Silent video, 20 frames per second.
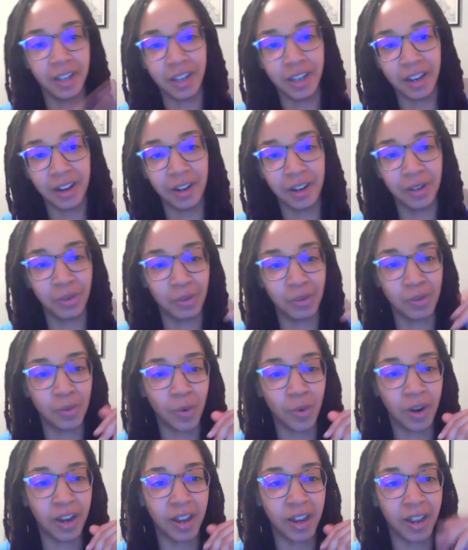
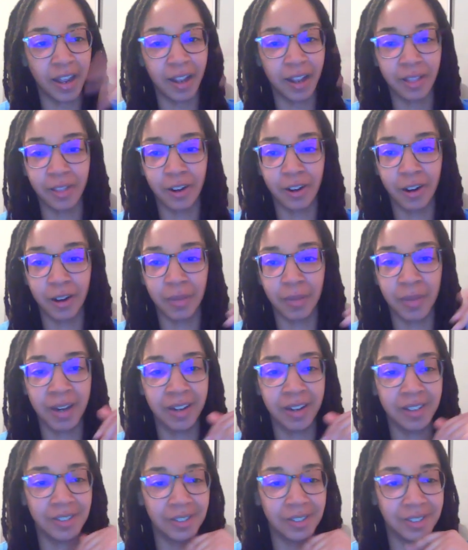28, 30
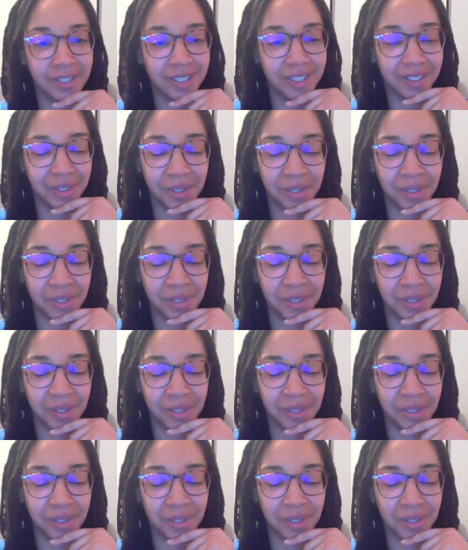minutes or so.